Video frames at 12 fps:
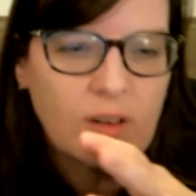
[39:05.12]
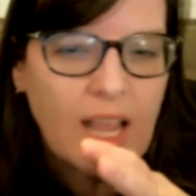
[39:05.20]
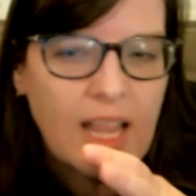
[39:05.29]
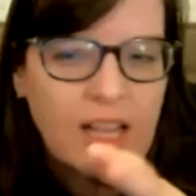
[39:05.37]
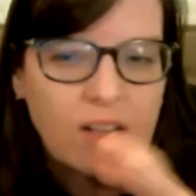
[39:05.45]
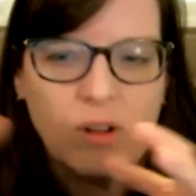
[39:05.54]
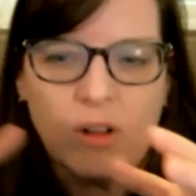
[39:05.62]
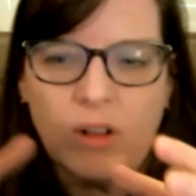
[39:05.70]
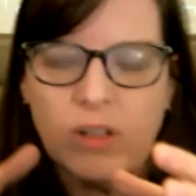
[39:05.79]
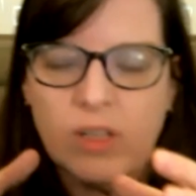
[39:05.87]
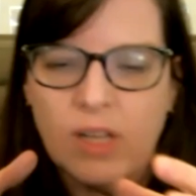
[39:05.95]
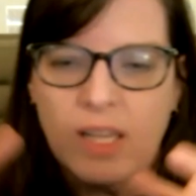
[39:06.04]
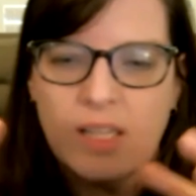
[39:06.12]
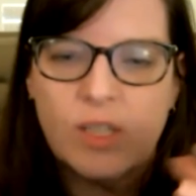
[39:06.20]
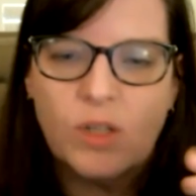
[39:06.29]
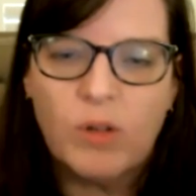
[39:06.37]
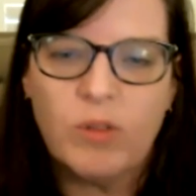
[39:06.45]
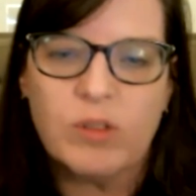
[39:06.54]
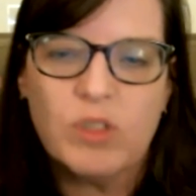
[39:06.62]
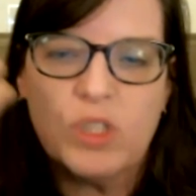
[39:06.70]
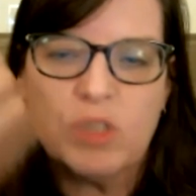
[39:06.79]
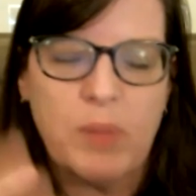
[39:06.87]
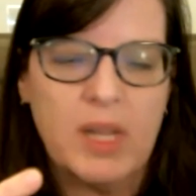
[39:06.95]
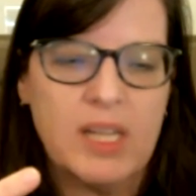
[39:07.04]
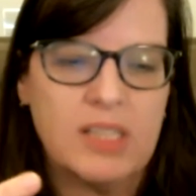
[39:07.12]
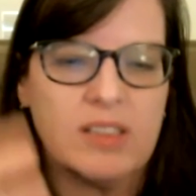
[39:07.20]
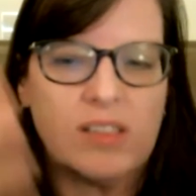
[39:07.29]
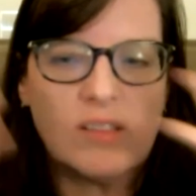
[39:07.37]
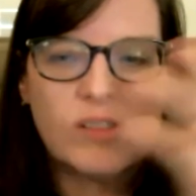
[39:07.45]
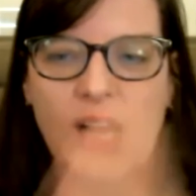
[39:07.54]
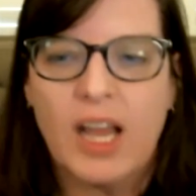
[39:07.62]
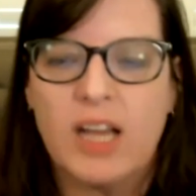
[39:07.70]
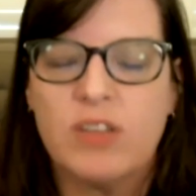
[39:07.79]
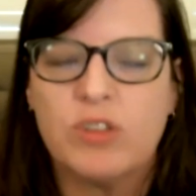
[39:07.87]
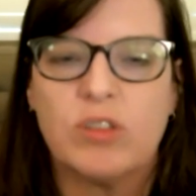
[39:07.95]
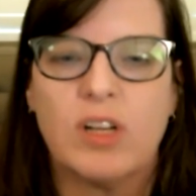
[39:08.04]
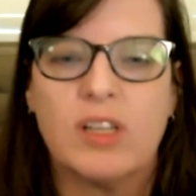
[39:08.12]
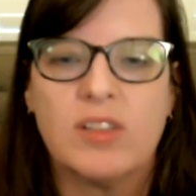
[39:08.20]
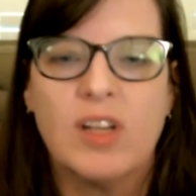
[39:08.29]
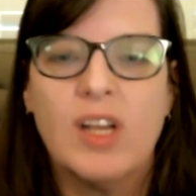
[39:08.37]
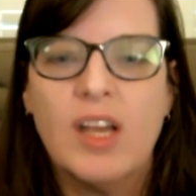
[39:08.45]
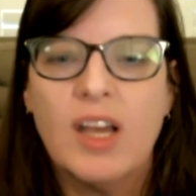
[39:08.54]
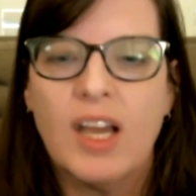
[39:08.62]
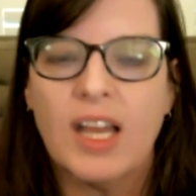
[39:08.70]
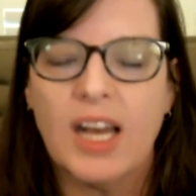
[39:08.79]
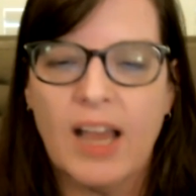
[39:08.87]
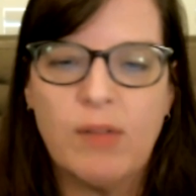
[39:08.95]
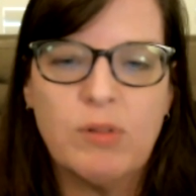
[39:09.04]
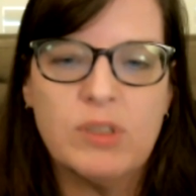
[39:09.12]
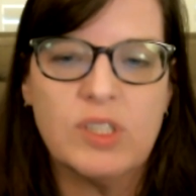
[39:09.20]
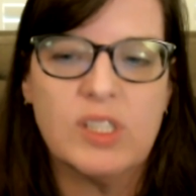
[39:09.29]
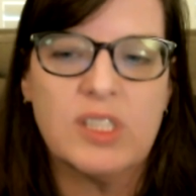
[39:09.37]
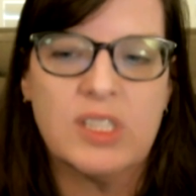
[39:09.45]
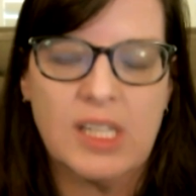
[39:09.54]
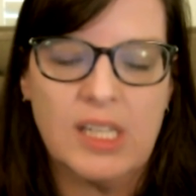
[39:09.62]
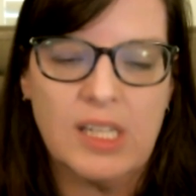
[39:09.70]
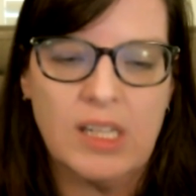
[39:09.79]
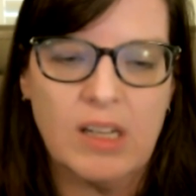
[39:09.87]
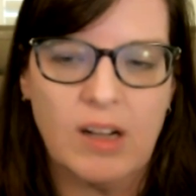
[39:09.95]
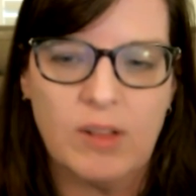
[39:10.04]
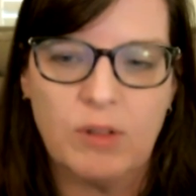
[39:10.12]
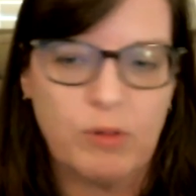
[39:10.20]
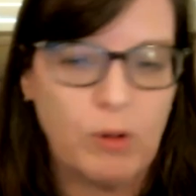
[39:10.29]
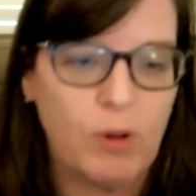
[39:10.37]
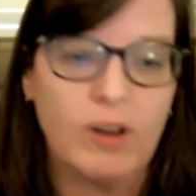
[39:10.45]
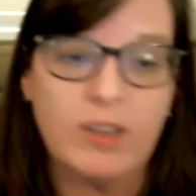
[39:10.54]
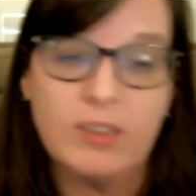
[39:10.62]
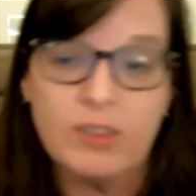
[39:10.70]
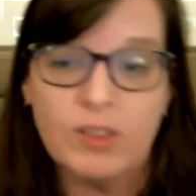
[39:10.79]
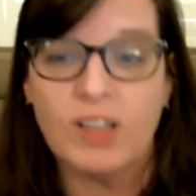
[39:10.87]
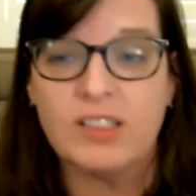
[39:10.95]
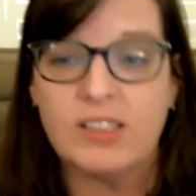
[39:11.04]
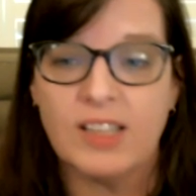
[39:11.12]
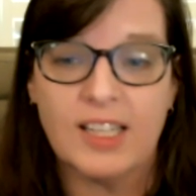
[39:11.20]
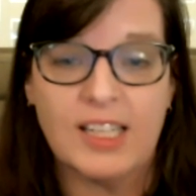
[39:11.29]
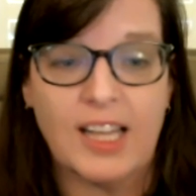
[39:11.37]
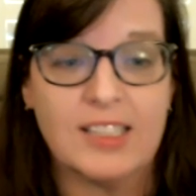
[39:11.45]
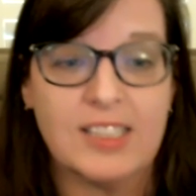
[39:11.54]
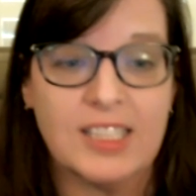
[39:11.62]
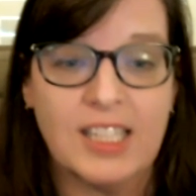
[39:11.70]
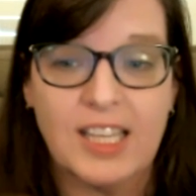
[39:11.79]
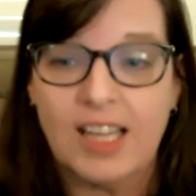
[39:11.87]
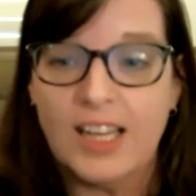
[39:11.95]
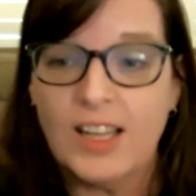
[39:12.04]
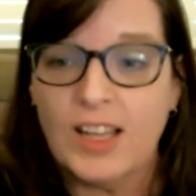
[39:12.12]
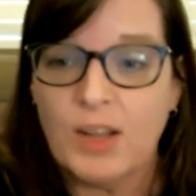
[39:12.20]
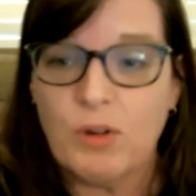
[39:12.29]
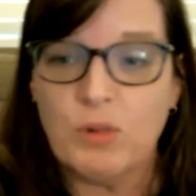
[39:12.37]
angle, and there's space, there's astronauts, and I would just sit on the floor cross-legged as a kid, and I would